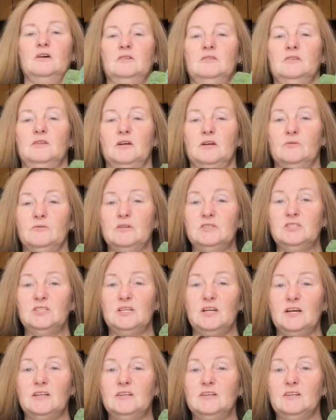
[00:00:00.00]
They
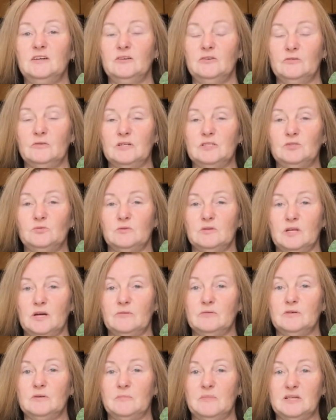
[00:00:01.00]
originated in Greece where they
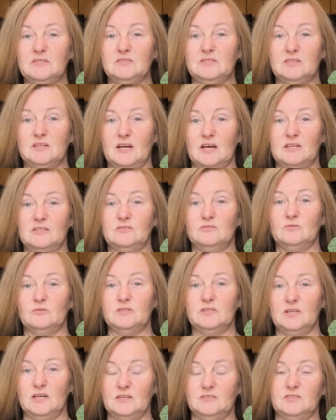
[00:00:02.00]
were domesticated
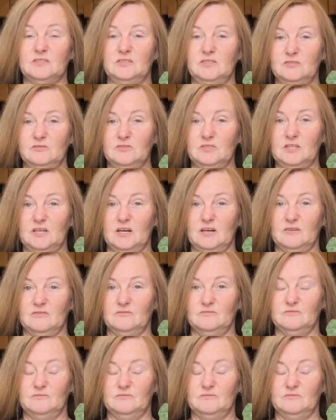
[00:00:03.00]
3,000 years ago.